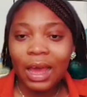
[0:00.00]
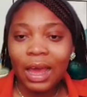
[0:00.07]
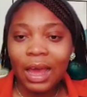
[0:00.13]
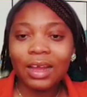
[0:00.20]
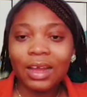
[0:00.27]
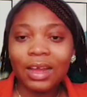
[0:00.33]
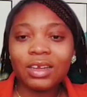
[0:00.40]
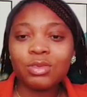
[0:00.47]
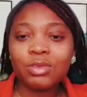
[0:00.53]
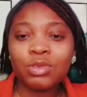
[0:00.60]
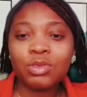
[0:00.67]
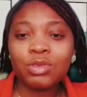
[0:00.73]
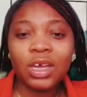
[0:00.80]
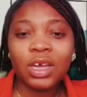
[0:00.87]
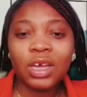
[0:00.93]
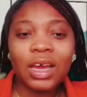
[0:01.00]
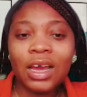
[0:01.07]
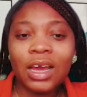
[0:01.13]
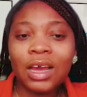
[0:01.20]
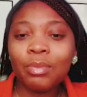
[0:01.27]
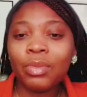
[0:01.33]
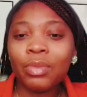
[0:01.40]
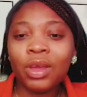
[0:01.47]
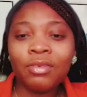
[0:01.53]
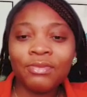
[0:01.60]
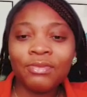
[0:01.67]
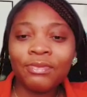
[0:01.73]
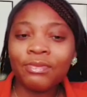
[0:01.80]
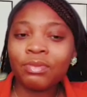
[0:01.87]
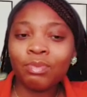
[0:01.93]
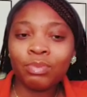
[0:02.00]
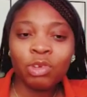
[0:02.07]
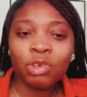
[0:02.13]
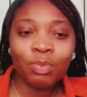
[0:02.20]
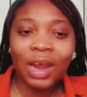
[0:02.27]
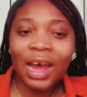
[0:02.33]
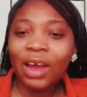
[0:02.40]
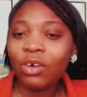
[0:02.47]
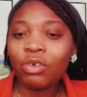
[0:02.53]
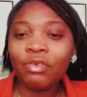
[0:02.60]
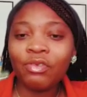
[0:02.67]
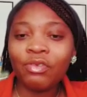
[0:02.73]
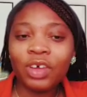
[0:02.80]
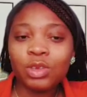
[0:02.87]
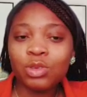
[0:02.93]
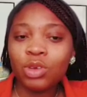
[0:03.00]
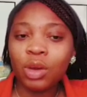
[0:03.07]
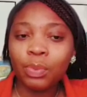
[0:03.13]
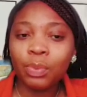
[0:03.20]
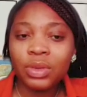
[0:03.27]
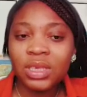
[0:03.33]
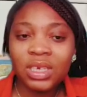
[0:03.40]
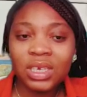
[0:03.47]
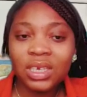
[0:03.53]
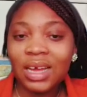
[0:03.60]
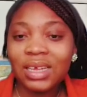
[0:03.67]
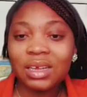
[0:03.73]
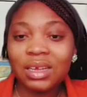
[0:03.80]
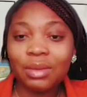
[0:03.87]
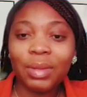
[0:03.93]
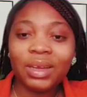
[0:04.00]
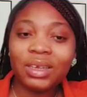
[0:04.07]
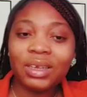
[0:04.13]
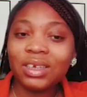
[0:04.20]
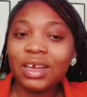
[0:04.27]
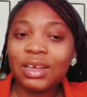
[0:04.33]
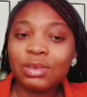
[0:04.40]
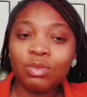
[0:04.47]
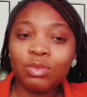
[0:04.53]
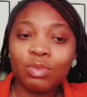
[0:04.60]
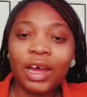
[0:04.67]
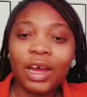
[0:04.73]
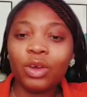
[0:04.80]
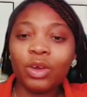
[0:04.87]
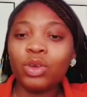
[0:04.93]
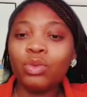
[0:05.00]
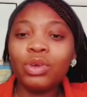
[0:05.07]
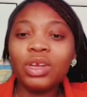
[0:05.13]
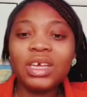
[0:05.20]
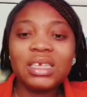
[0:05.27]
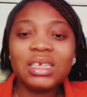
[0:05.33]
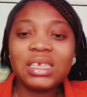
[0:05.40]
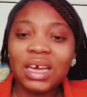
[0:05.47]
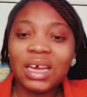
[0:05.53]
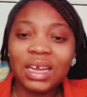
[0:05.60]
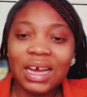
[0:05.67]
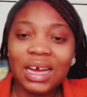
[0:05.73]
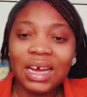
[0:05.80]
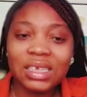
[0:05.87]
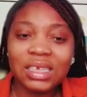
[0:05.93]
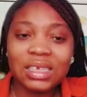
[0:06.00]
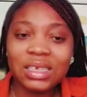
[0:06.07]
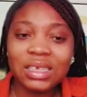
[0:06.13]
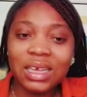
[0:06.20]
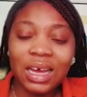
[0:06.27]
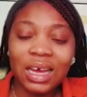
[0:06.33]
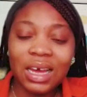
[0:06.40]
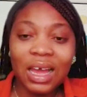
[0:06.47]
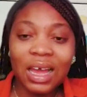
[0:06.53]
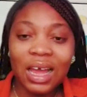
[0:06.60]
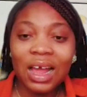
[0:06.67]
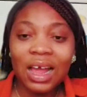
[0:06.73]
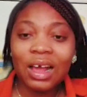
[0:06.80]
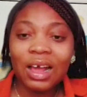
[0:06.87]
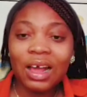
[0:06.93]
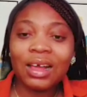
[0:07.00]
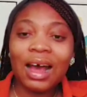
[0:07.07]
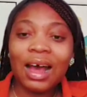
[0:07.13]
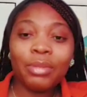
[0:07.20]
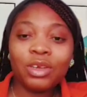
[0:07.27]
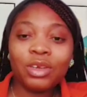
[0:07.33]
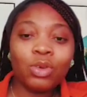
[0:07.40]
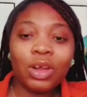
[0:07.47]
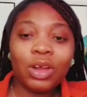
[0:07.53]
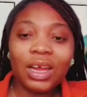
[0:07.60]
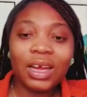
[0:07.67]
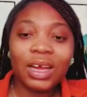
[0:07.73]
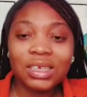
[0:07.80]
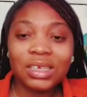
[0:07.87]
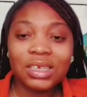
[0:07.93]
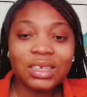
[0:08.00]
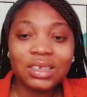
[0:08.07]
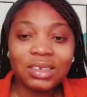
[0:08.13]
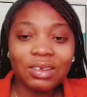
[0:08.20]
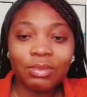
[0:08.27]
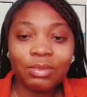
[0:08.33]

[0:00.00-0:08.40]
And today, if Zoom Lion offers you a position as a manager in Zoom Lion, you wouldn't say that it is a garbage collecting